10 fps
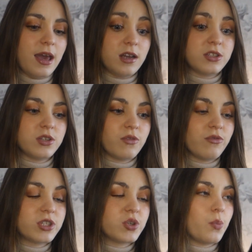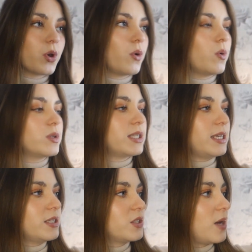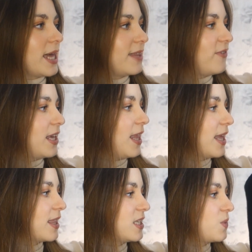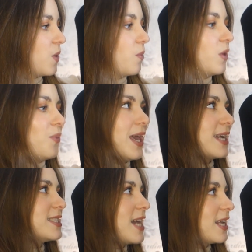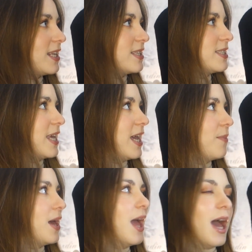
and super cozy, so I feel like this one will be exactly the same.